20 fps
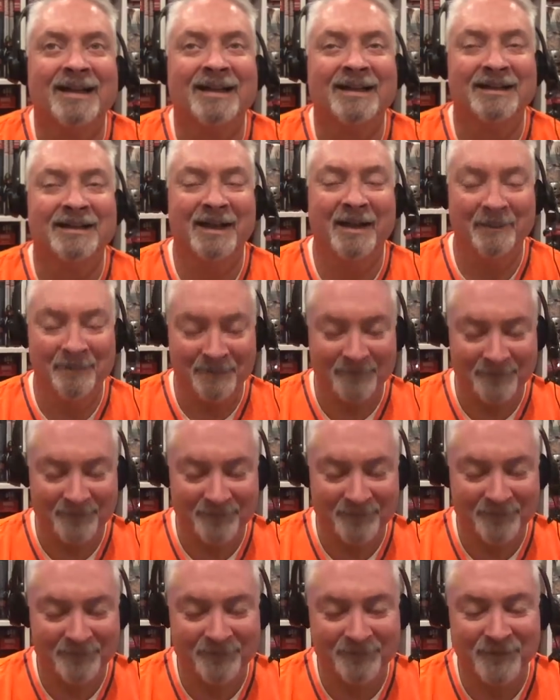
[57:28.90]
yep,
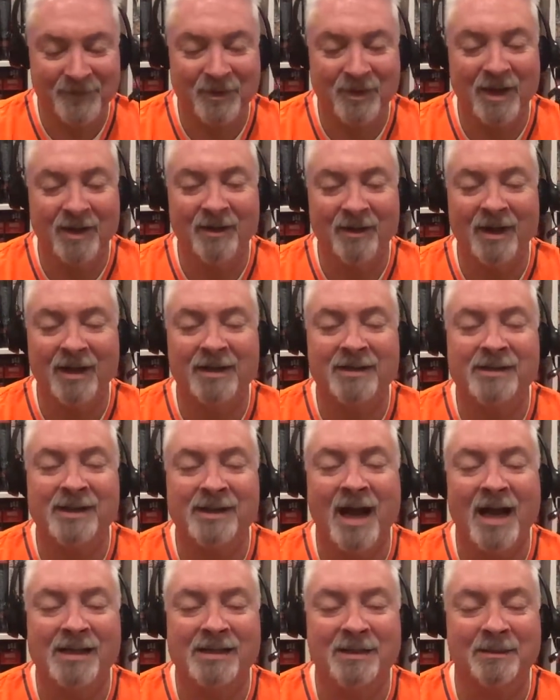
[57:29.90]
Greg Rucka's
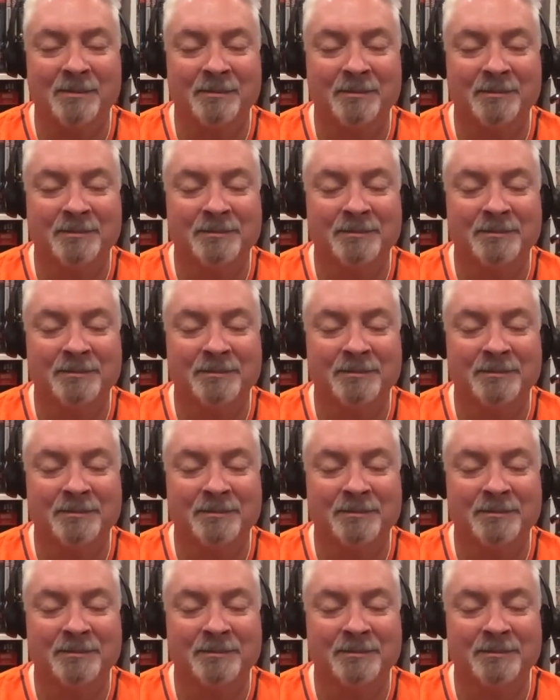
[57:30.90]
awesome.